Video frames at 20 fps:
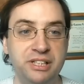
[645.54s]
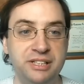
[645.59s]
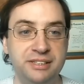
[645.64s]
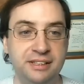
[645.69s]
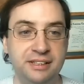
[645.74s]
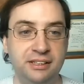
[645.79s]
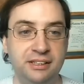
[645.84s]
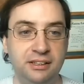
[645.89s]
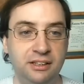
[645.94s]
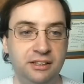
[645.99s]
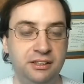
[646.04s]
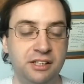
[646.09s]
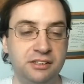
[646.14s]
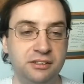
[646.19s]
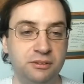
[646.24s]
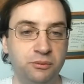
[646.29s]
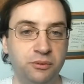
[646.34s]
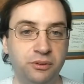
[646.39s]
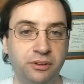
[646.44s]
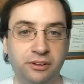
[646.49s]
that it
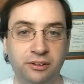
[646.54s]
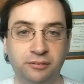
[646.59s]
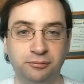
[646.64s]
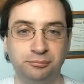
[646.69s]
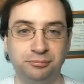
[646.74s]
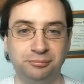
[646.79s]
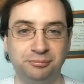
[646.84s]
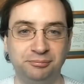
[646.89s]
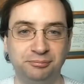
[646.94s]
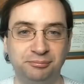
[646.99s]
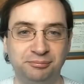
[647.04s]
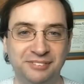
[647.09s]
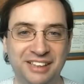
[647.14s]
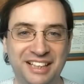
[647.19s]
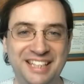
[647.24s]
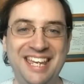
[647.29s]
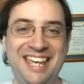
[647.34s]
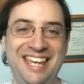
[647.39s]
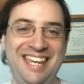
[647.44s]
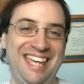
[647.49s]
doesn't work.
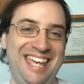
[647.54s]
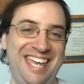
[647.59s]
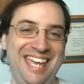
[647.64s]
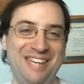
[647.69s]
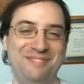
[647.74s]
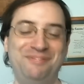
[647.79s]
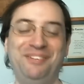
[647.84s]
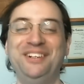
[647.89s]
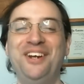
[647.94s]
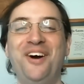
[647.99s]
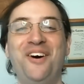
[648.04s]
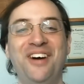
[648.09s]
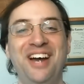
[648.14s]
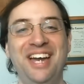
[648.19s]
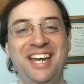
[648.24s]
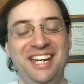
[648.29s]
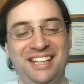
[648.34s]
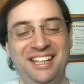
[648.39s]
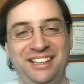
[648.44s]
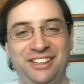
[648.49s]
But no,
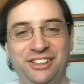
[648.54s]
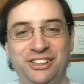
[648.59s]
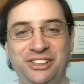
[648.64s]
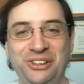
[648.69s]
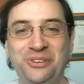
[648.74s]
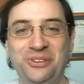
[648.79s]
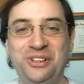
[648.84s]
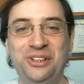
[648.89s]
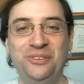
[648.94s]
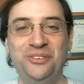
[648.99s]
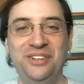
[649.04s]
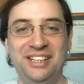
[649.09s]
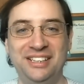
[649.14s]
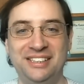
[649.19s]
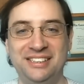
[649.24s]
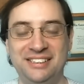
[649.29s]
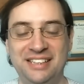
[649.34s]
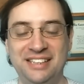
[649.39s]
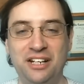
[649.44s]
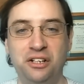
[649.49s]
QQE
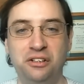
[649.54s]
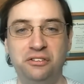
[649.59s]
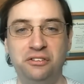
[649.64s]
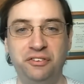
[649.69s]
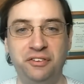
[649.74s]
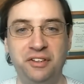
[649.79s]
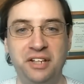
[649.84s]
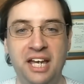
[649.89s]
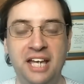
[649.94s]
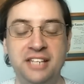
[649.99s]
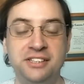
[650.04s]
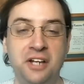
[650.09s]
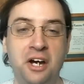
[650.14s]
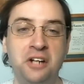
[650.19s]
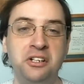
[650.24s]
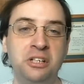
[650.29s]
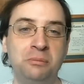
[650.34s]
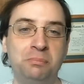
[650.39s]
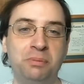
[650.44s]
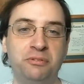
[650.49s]
itself has
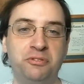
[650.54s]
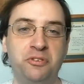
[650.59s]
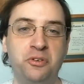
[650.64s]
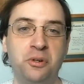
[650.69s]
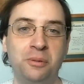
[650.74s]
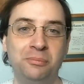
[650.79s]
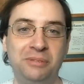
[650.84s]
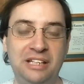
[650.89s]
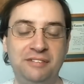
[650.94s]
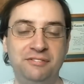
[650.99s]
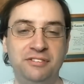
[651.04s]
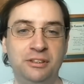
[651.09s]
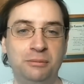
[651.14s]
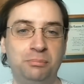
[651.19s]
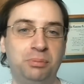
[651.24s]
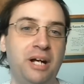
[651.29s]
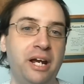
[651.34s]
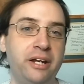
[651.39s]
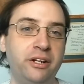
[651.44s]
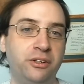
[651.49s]
underperformed even the
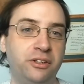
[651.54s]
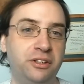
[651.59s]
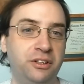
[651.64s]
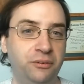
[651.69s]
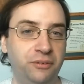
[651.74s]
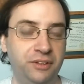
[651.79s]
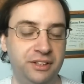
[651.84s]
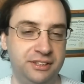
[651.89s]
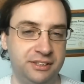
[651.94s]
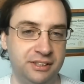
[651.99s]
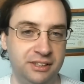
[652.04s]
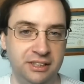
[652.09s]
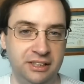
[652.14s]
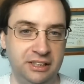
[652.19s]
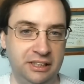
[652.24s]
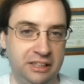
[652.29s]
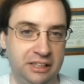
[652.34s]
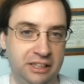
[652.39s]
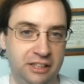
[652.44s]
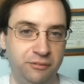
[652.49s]
prior QEs.
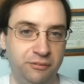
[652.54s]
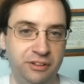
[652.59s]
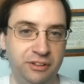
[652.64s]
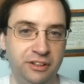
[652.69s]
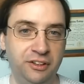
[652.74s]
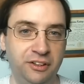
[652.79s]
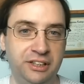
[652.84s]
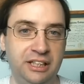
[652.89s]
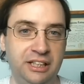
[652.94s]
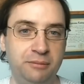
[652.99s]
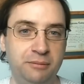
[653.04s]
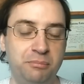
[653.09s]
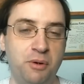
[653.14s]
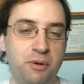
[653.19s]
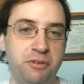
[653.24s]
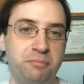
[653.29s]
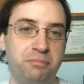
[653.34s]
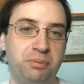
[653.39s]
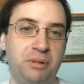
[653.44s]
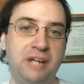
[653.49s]
When you look at
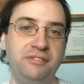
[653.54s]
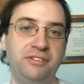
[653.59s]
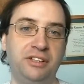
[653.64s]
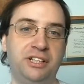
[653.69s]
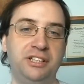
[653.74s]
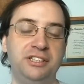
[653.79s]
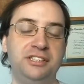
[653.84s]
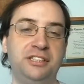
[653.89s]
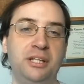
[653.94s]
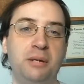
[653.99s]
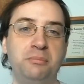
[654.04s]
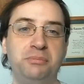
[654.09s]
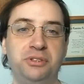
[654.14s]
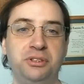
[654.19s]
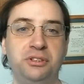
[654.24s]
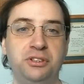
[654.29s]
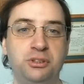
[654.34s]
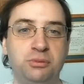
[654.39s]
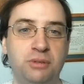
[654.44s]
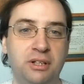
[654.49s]
both private
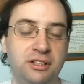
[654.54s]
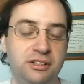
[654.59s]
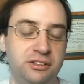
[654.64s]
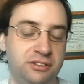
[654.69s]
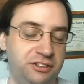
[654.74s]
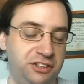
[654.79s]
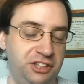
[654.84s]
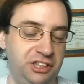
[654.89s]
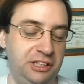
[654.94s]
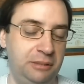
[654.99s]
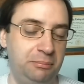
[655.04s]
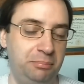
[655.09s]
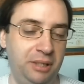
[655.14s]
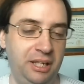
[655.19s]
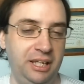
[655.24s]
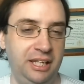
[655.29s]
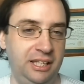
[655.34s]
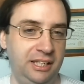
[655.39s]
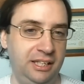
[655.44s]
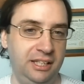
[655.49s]
consumption as well as
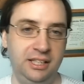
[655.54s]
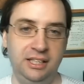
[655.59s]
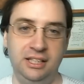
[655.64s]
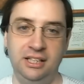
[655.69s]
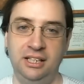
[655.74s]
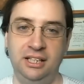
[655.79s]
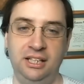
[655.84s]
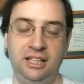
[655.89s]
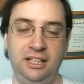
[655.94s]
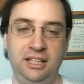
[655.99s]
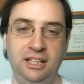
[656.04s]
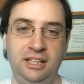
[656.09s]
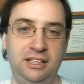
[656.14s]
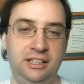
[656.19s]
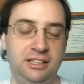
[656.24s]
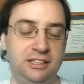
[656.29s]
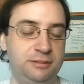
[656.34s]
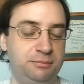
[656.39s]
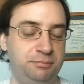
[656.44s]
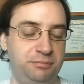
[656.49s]
GDP,
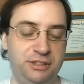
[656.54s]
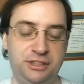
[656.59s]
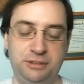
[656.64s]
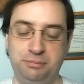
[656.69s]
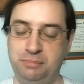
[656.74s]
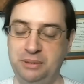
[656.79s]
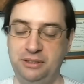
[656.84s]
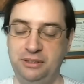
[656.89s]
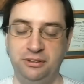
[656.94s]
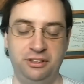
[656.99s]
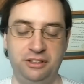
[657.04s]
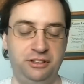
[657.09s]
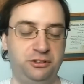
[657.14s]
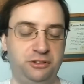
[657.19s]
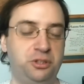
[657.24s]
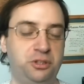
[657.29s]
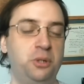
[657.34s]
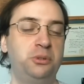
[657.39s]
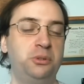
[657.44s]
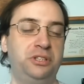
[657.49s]
it's been
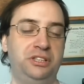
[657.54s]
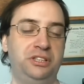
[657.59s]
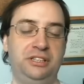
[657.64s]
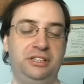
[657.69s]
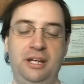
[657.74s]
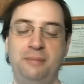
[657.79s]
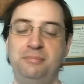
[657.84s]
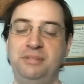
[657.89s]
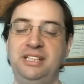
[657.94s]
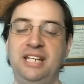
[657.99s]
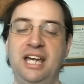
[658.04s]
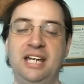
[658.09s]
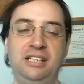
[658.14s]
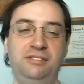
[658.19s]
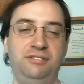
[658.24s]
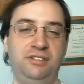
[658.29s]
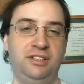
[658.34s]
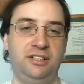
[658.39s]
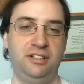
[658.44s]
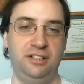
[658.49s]
atrociously. I mean, not
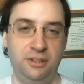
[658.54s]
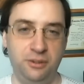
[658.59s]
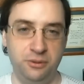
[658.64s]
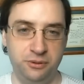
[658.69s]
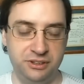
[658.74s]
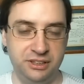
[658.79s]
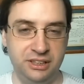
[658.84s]
even close.